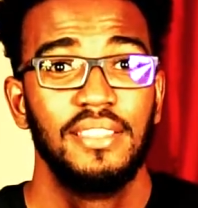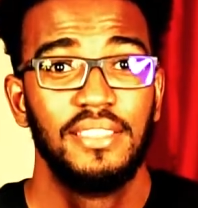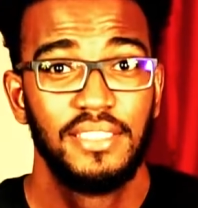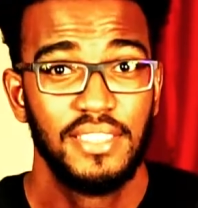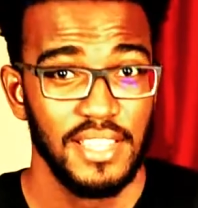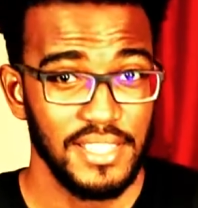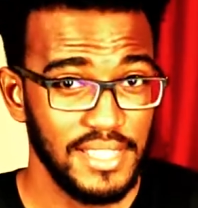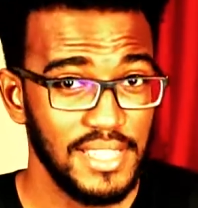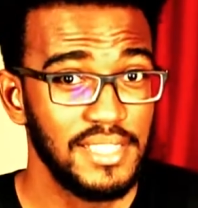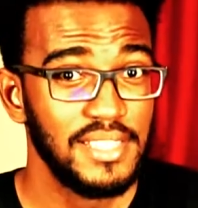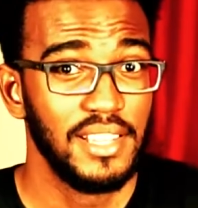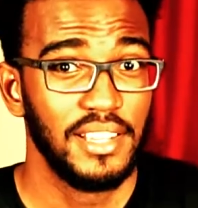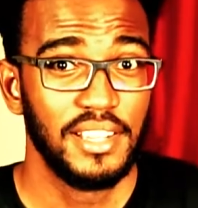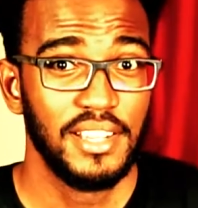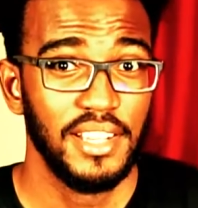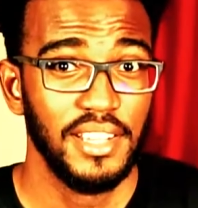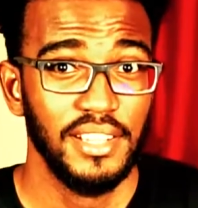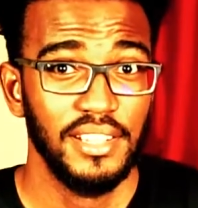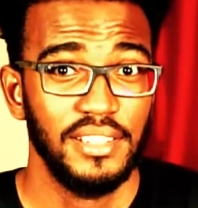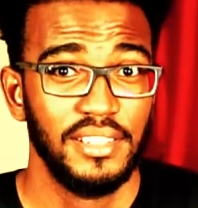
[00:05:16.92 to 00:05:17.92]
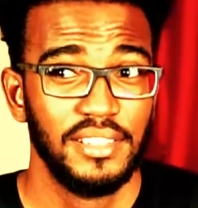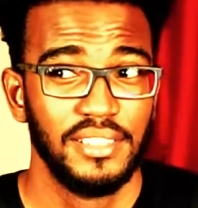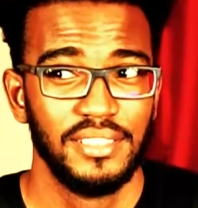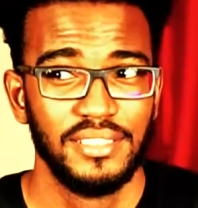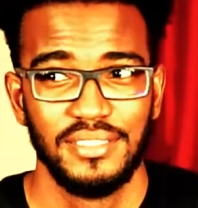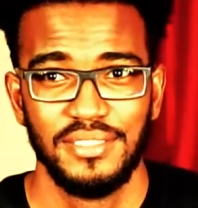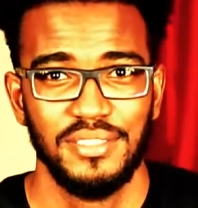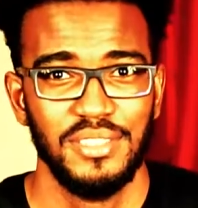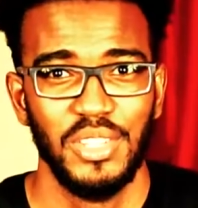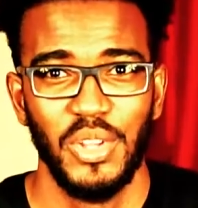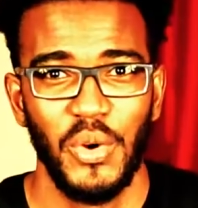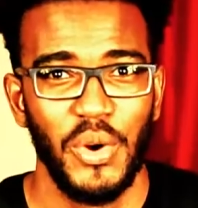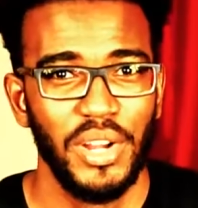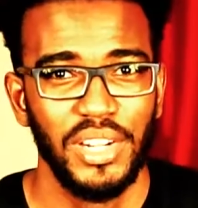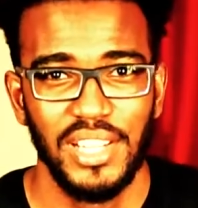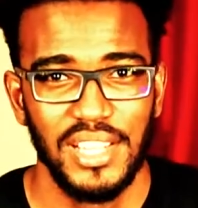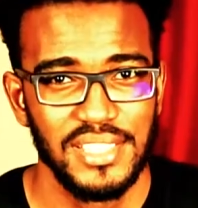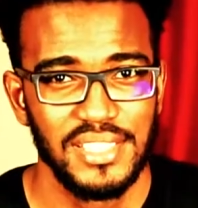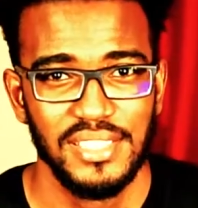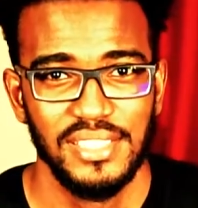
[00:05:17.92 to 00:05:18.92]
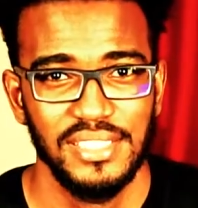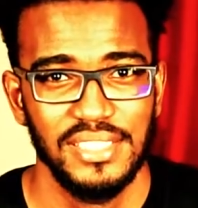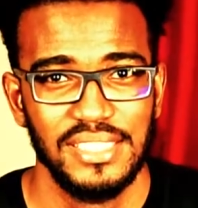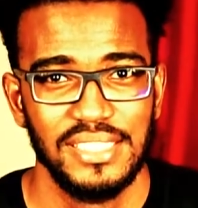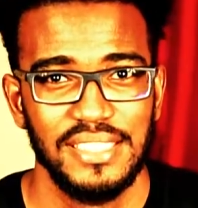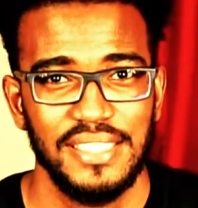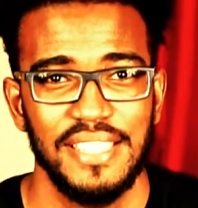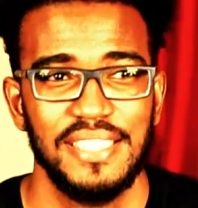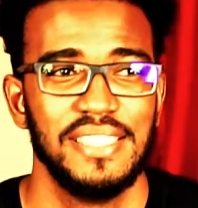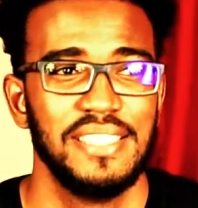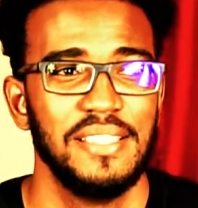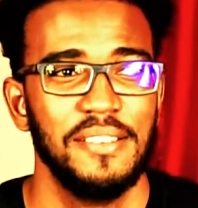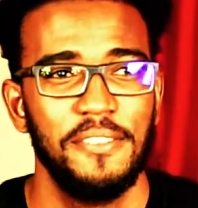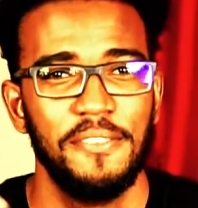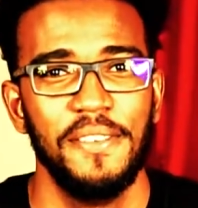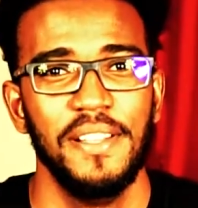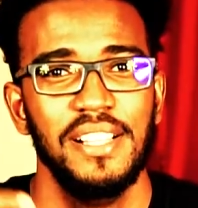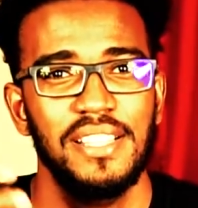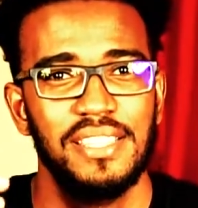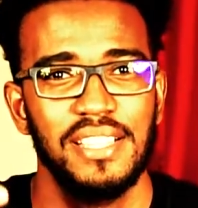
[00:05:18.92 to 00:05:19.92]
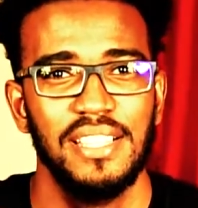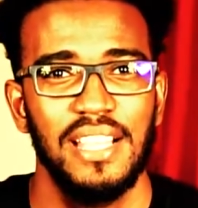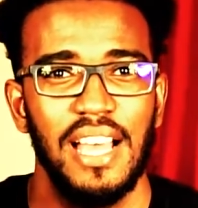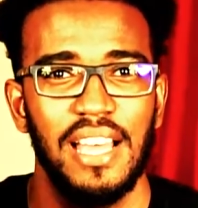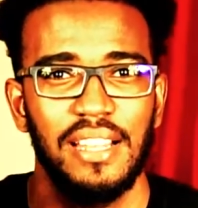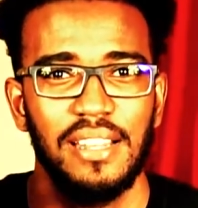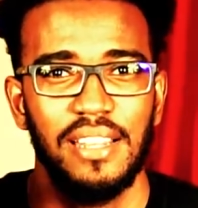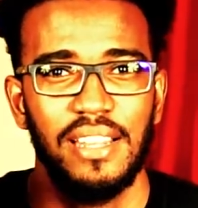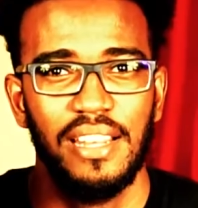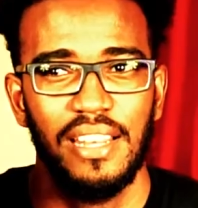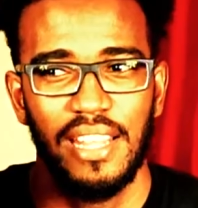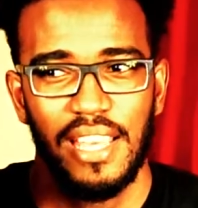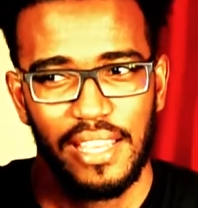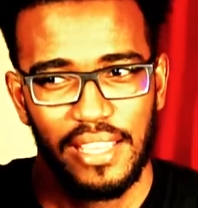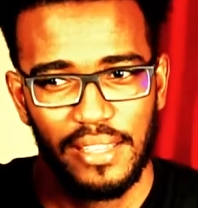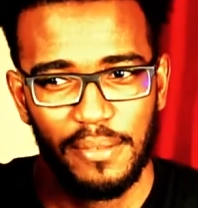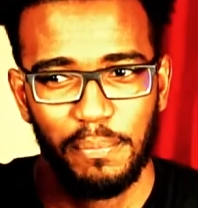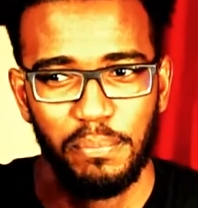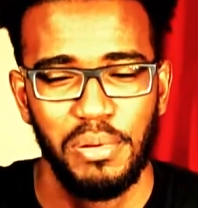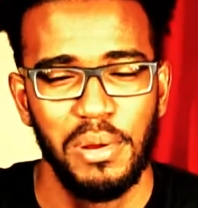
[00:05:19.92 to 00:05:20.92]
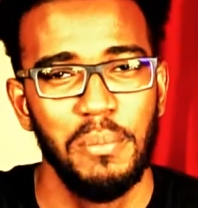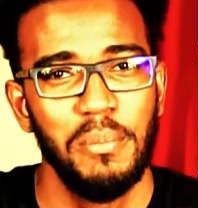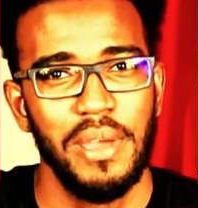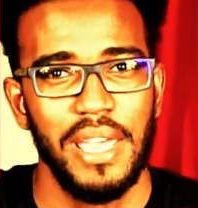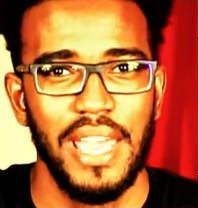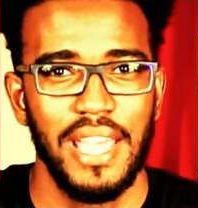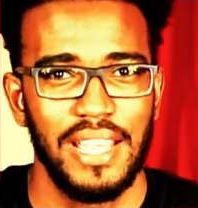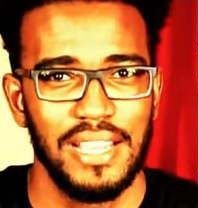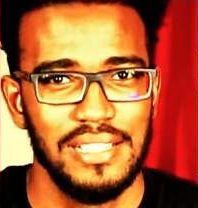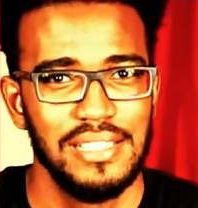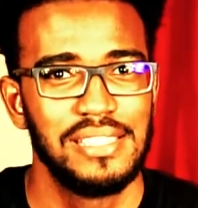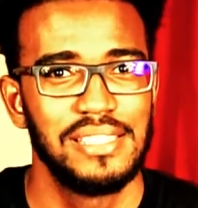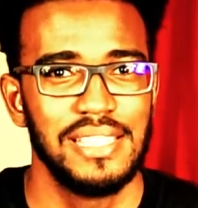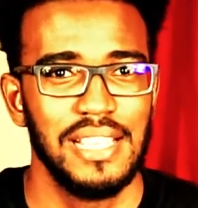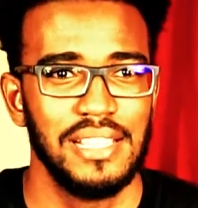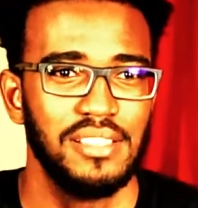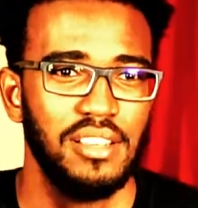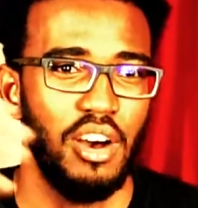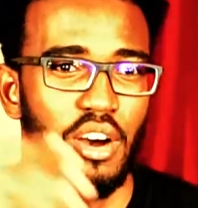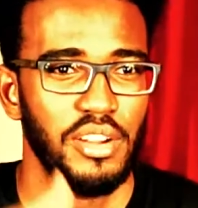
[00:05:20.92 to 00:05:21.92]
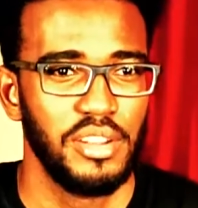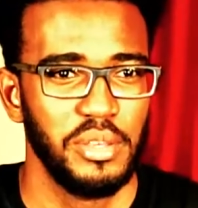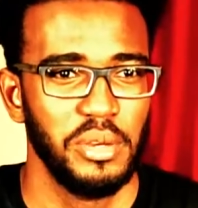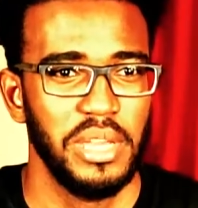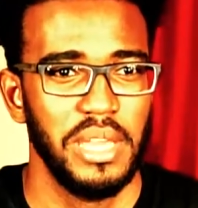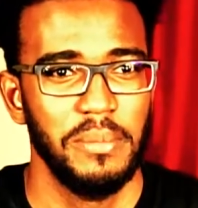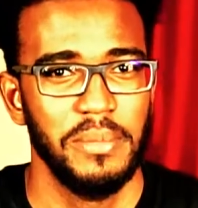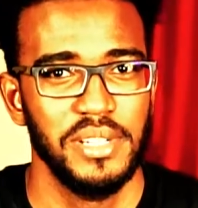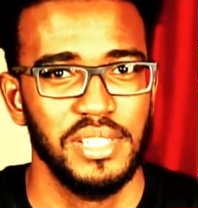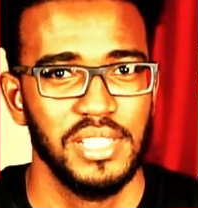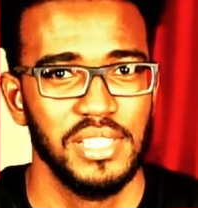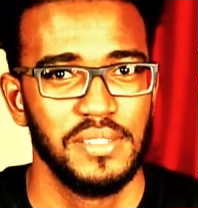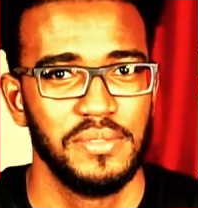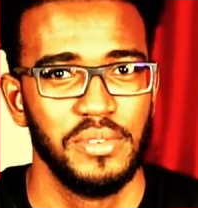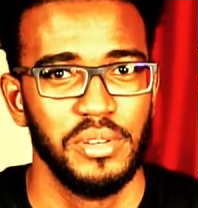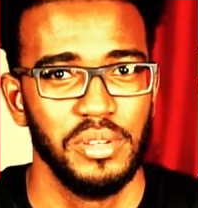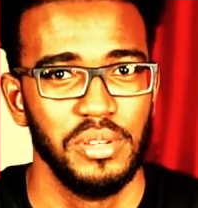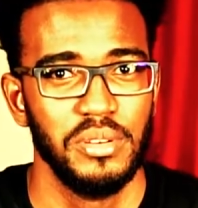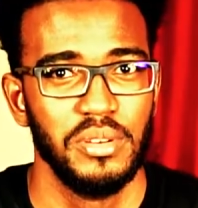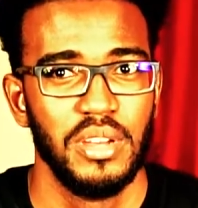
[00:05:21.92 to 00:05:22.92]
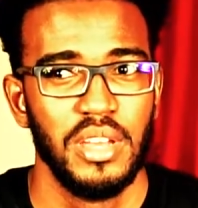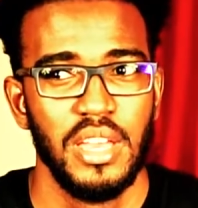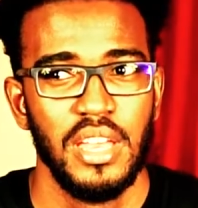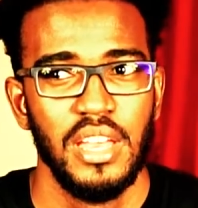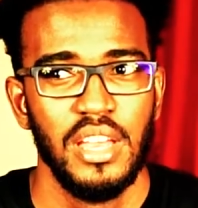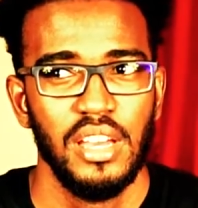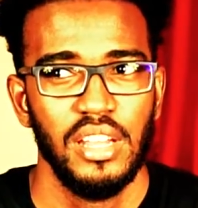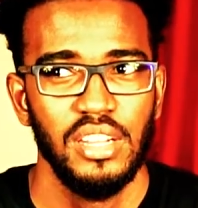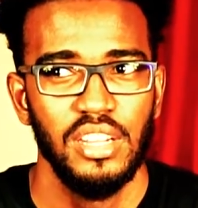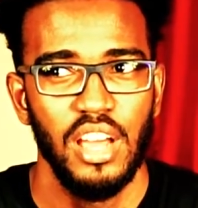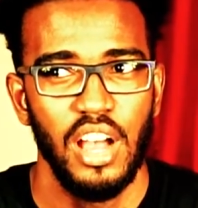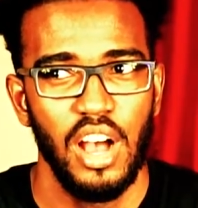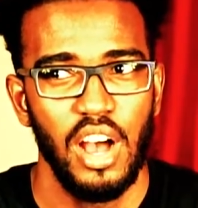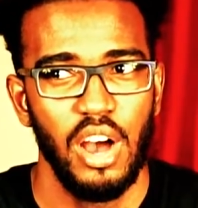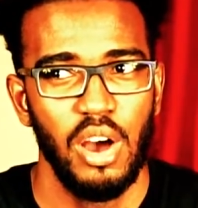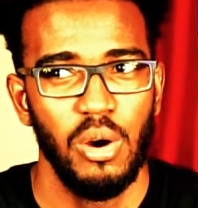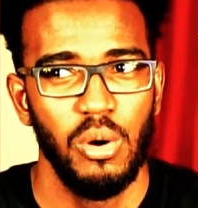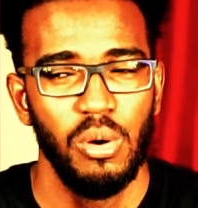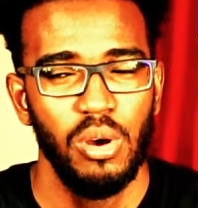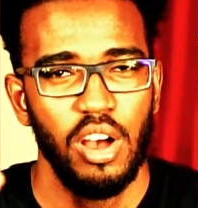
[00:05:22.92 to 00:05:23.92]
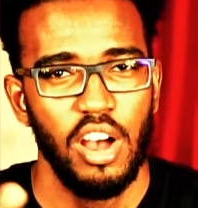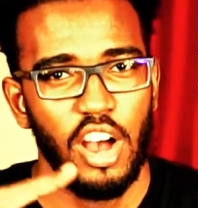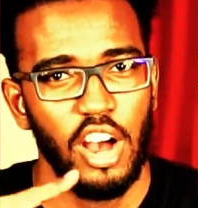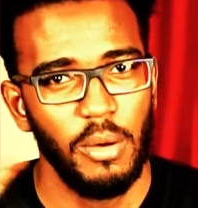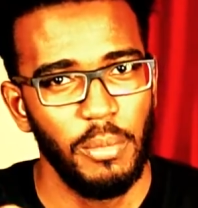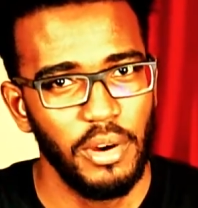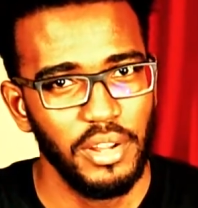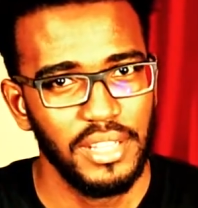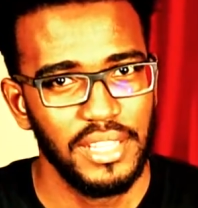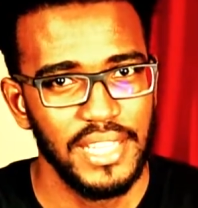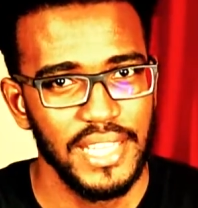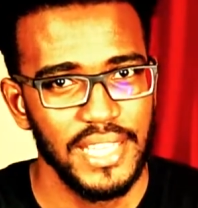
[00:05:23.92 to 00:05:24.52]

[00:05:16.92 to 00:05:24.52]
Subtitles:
Does this look good? No, it doesn't. This is a filter that like Premiere can set on your images for you. Now, how about